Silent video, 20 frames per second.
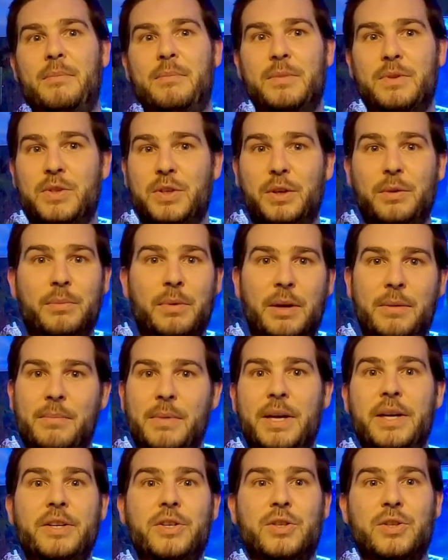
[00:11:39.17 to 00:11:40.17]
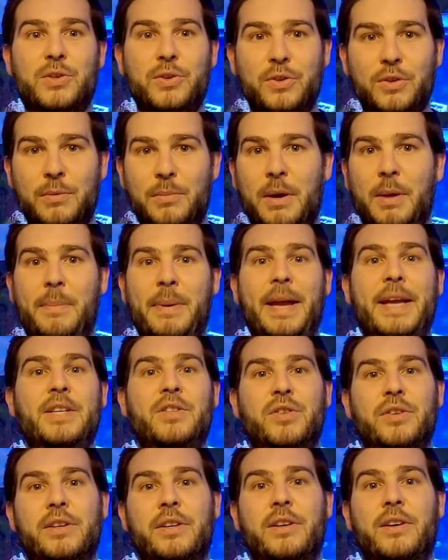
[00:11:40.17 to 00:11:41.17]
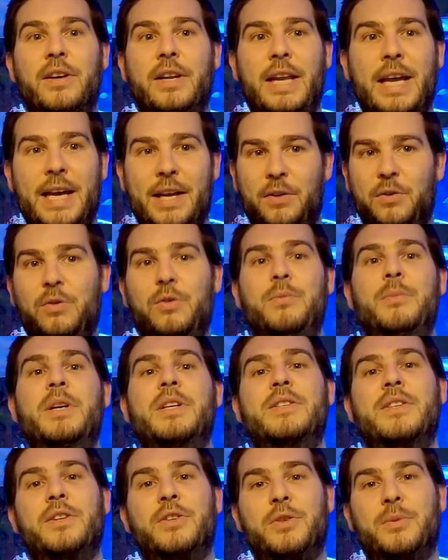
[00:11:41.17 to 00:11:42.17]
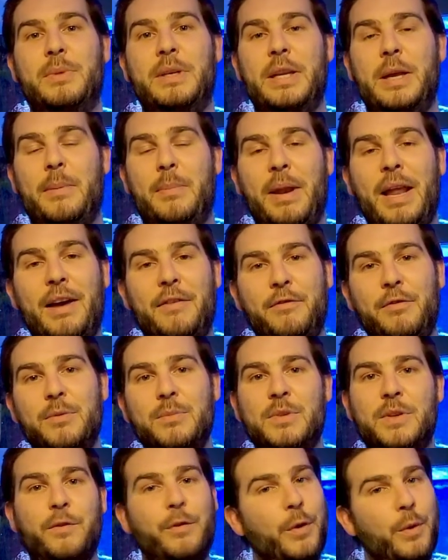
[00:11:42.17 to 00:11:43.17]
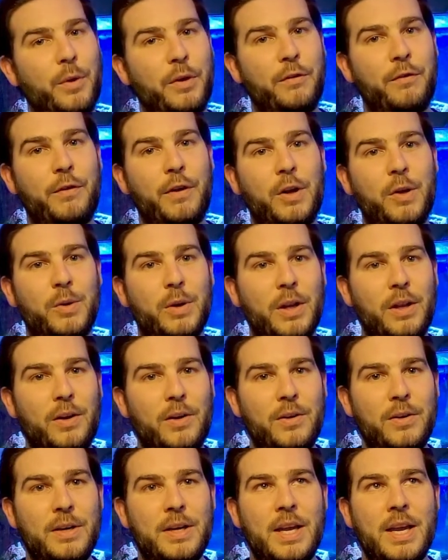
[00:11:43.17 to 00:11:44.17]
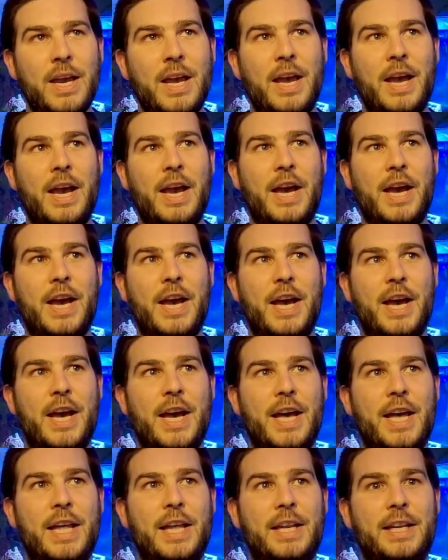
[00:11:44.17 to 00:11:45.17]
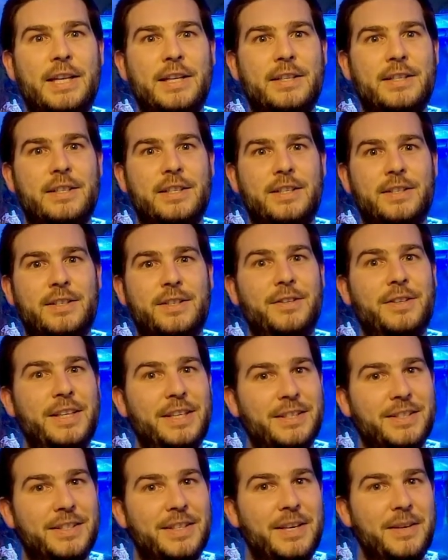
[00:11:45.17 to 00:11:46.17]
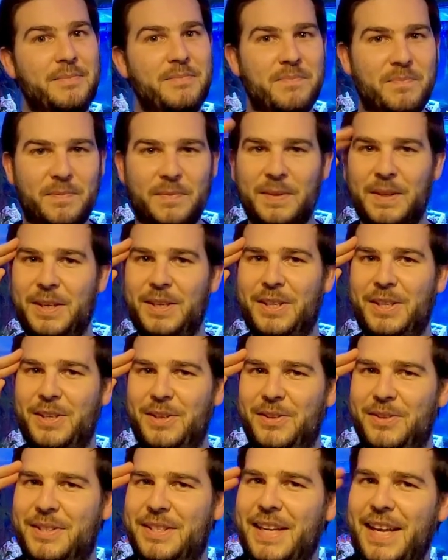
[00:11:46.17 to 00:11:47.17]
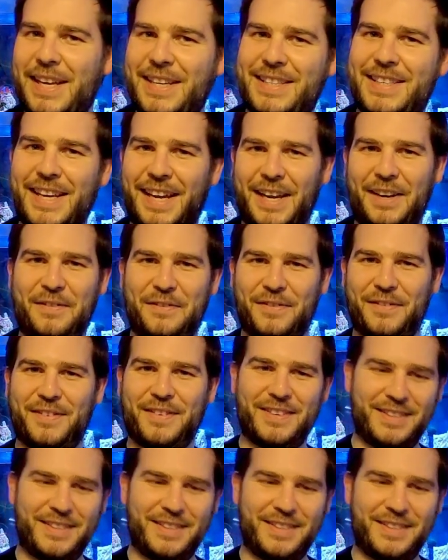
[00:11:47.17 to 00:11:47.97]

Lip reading: to my merch store, my Patreon, and all my social media platforms if you want to follow along. And until next time, you stay safe.